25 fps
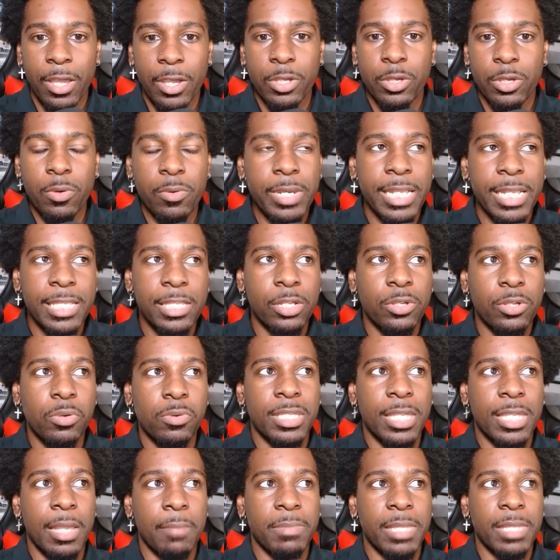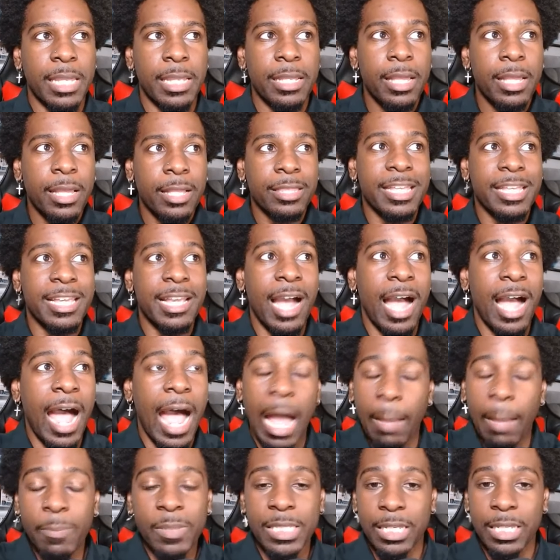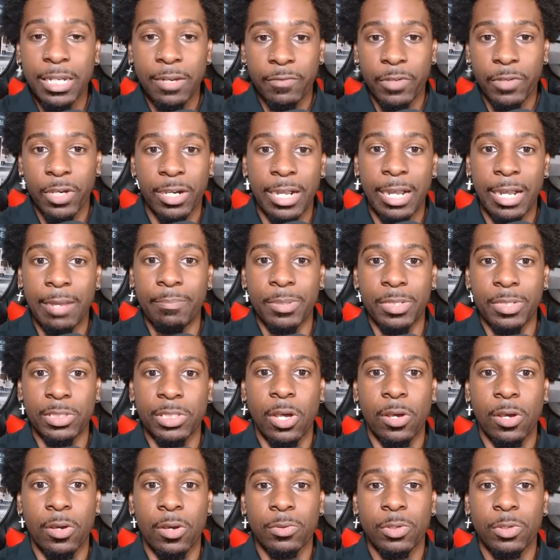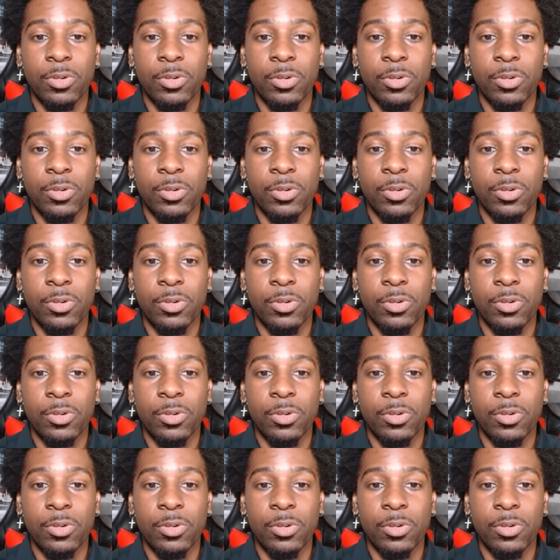you need to do something the opposite of your comfort zone.